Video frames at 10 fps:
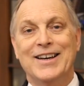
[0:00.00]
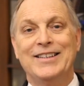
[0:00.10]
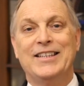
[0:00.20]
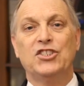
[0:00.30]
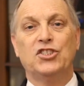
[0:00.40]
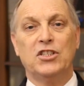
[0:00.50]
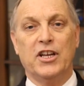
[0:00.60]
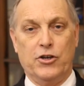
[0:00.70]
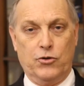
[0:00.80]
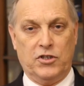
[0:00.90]
additional
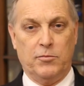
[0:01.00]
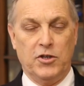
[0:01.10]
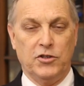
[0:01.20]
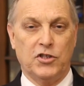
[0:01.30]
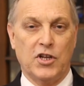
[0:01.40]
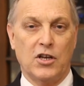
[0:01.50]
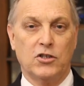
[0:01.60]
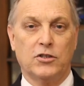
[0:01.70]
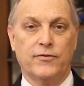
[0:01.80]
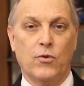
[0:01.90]
hundreds of millions of
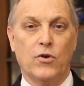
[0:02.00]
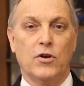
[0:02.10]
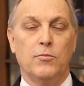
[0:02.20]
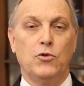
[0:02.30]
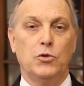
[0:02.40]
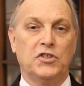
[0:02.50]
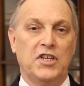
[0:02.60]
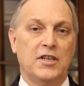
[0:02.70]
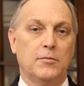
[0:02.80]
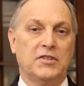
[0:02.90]
dollars for
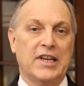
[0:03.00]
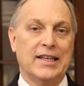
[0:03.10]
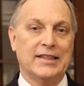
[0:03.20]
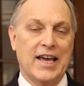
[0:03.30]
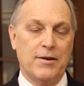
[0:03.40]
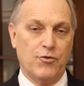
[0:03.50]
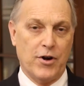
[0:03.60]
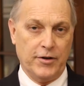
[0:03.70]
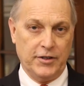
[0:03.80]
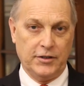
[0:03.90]
museums and
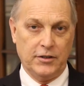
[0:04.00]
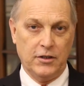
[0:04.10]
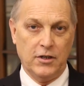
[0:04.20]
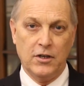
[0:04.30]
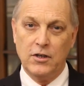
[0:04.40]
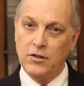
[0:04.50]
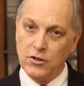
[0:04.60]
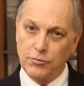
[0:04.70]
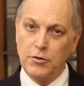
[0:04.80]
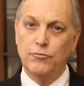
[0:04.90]
libraries.
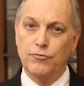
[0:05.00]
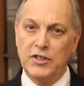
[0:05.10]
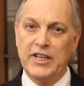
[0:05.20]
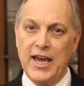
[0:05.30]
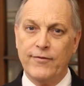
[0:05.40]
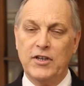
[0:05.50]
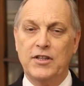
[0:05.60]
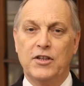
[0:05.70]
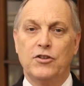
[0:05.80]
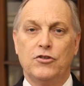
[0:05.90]
Those really have
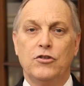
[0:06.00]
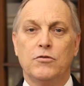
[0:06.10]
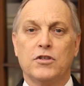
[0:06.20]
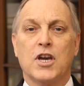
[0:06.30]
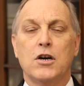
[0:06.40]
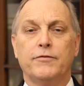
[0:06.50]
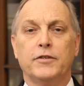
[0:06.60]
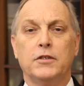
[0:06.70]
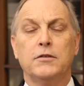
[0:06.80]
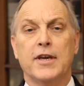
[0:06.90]
anything to do with
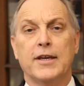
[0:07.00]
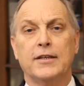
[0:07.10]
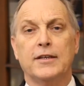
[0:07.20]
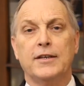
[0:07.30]
COVID, do they?